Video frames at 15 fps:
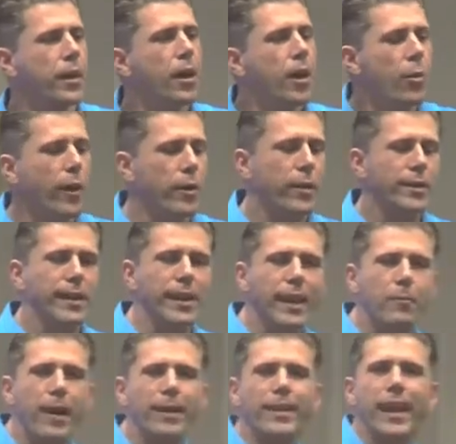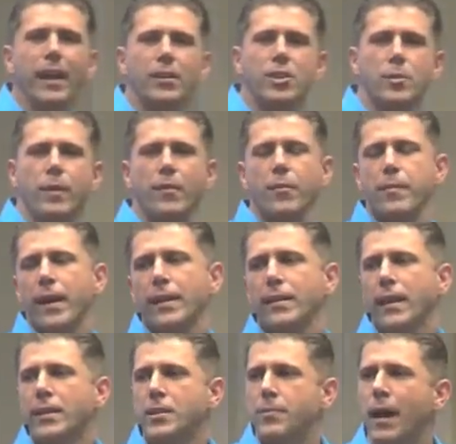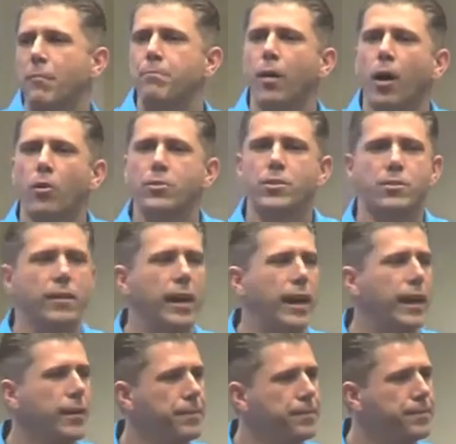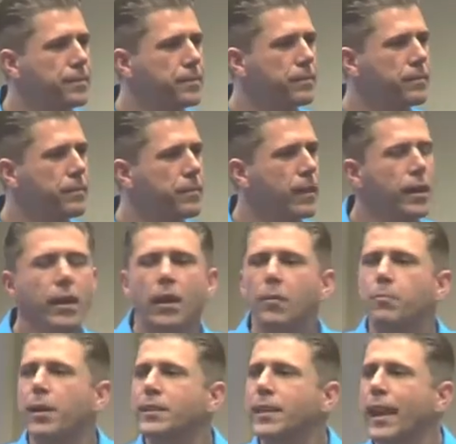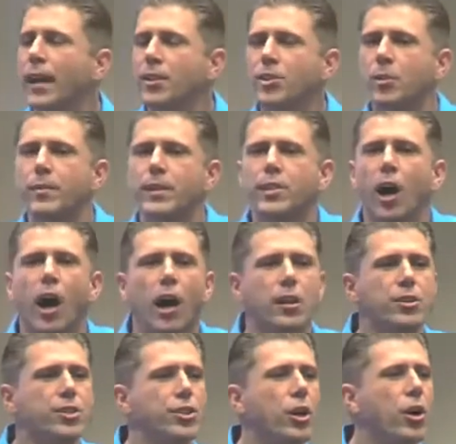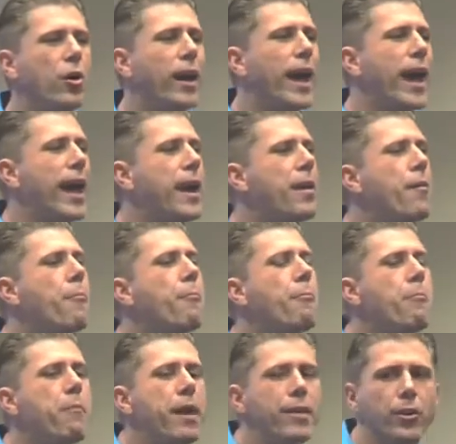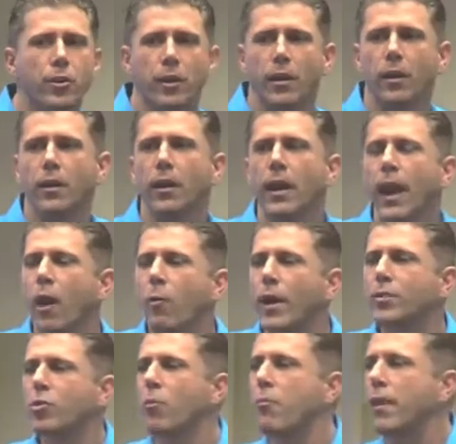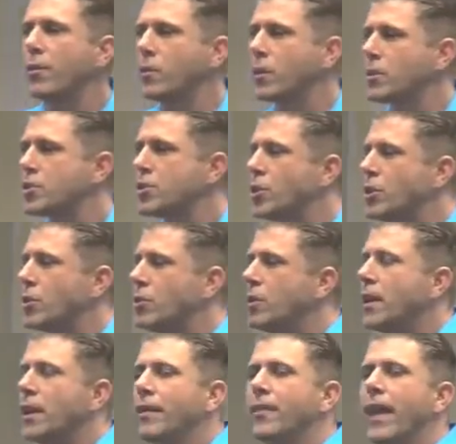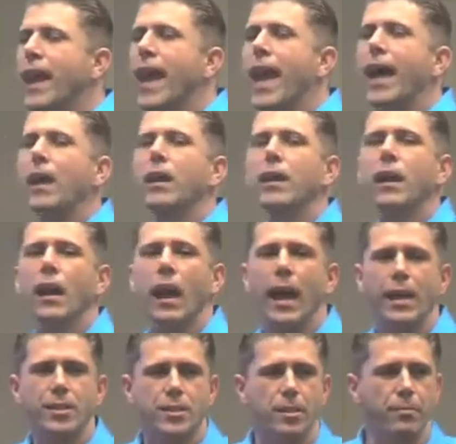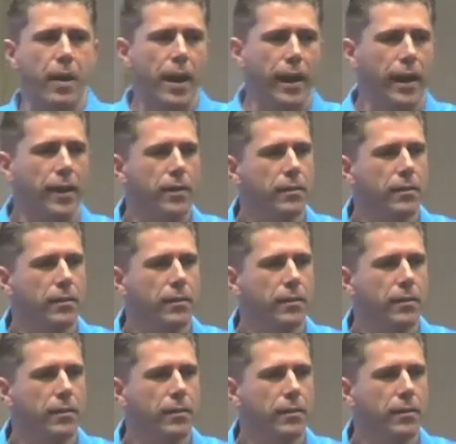When we think about calcium, everybody thinks about bones, right? But calcium is also a mineral. And what do minerals do? they alkalize the body.